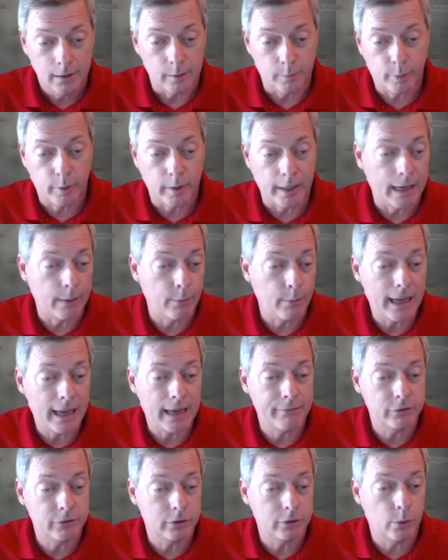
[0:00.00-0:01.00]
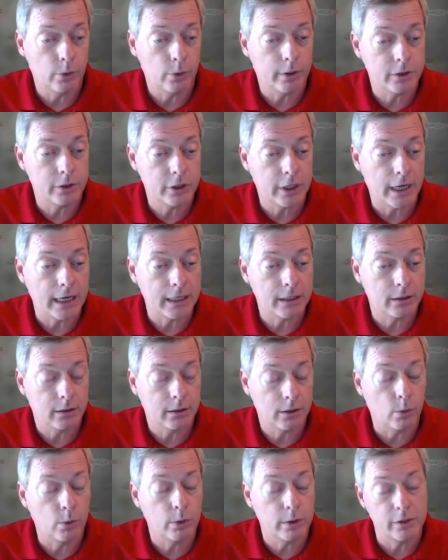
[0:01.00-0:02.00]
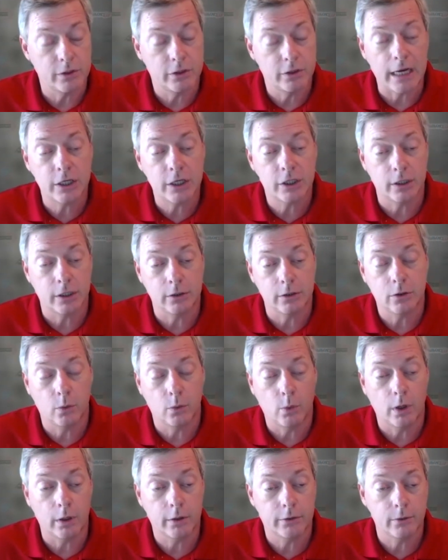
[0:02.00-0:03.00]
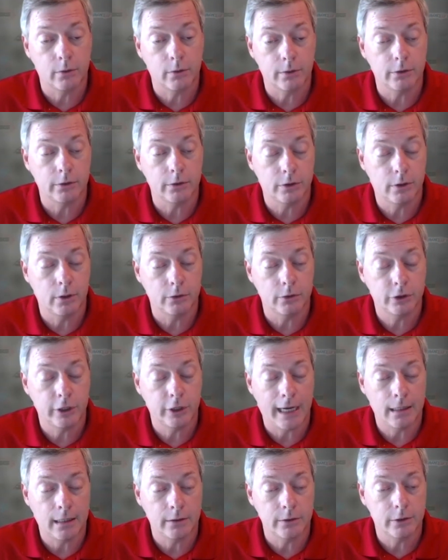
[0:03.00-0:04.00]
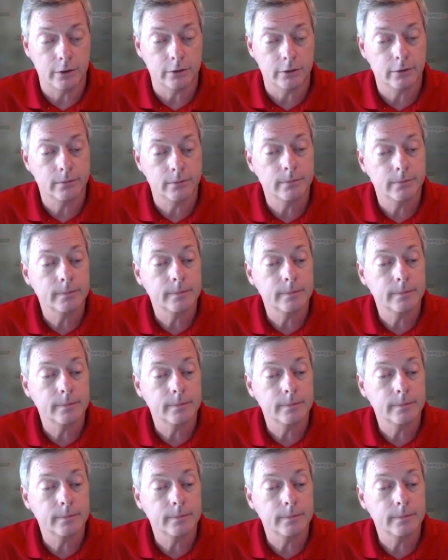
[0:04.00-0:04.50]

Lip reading: the plan we have as an organization to work through those challenges.